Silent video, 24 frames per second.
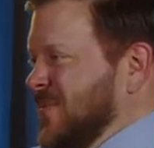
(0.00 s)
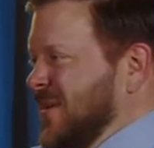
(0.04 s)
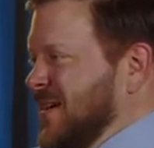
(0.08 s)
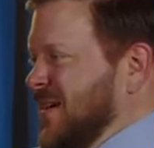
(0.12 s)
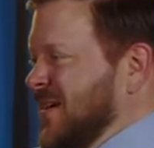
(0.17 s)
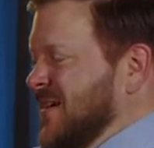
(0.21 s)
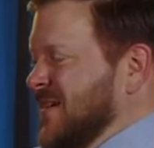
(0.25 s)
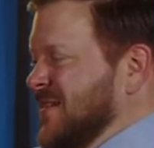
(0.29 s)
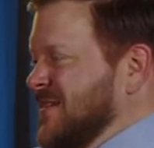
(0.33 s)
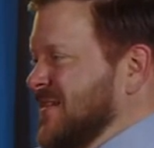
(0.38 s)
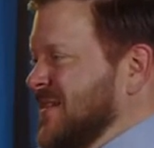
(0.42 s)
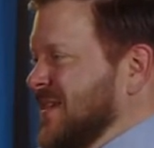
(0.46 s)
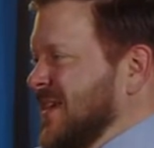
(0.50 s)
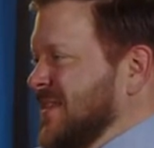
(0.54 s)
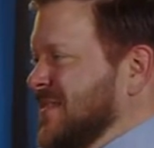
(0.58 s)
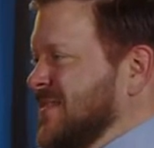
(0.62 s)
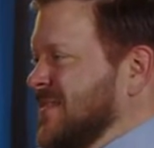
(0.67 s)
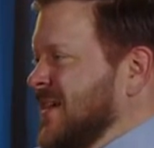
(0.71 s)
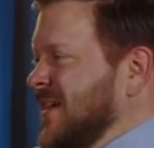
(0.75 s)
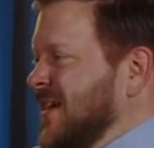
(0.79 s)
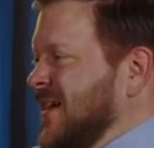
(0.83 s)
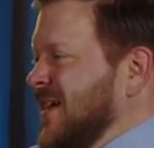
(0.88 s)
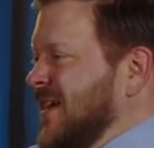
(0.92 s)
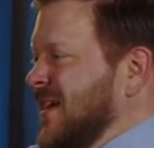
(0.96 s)
because
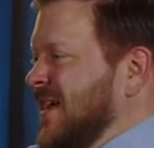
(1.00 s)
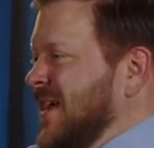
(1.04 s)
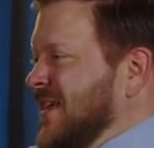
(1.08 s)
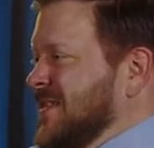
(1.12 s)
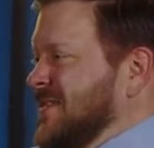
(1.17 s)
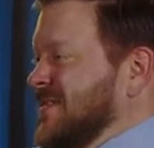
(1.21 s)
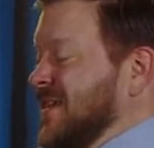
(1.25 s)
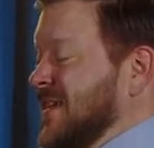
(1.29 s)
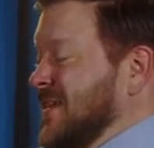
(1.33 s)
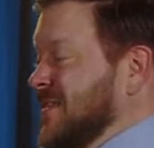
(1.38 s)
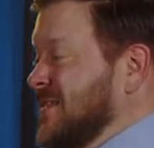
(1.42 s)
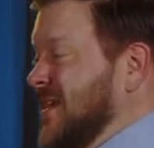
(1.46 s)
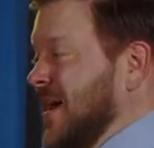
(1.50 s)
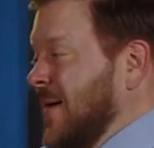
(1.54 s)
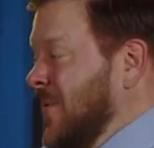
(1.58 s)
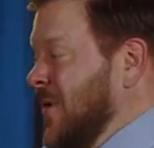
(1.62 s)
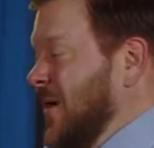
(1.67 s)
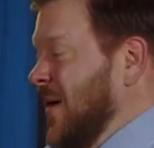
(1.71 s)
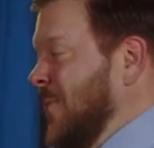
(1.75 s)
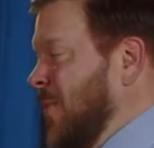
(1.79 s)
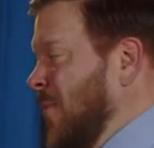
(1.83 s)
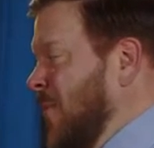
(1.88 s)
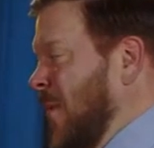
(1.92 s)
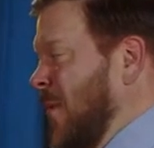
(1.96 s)
it's
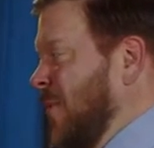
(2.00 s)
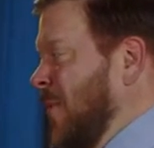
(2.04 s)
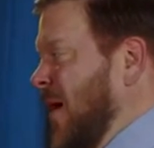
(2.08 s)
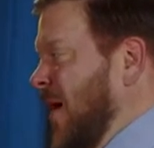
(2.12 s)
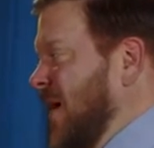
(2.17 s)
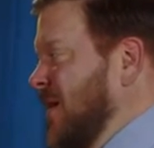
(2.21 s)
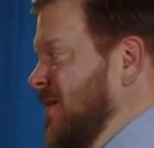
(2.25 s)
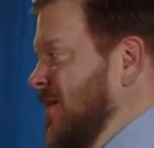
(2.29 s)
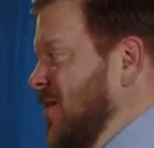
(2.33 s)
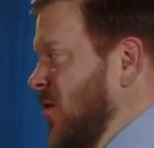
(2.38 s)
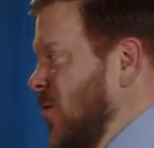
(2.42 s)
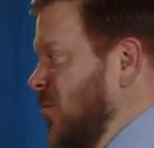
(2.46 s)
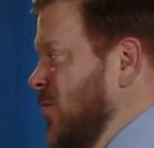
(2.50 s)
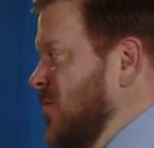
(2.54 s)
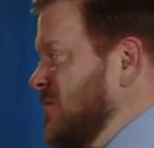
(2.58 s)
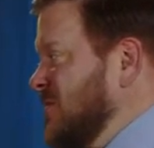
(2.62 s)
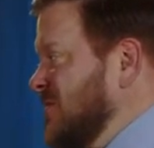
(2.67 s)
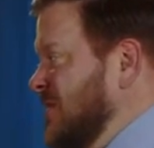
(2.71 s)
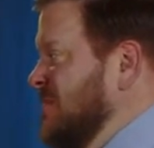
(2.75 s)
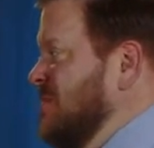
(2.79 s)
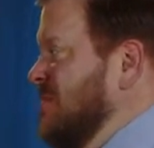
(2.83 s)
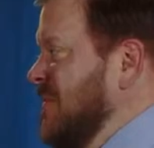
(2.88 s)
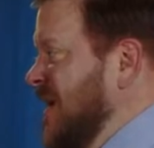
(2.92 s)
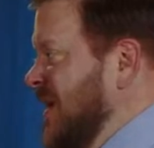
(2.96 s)
coming up in my mind
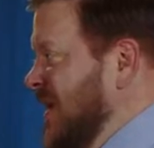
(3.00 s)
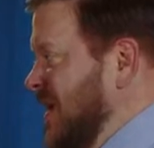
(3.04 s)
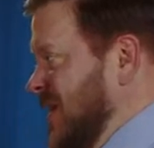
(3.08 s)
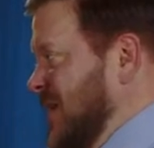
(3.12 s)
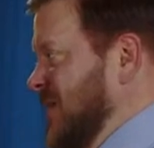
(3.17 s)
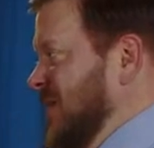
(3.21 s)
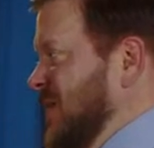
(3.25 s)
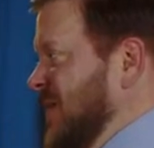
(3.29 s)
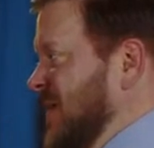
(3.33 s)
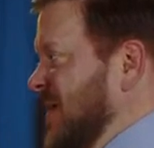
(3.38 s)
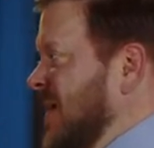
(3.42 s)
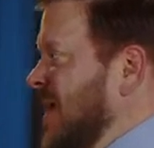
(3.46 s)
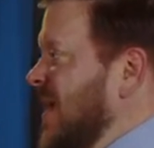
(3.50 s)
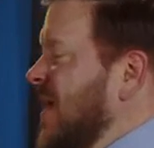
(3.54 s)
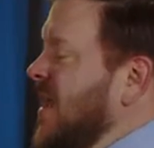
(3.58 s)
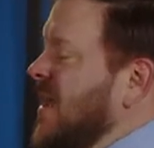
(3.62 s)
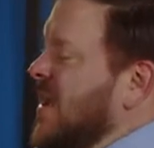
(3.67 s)
almost immediately.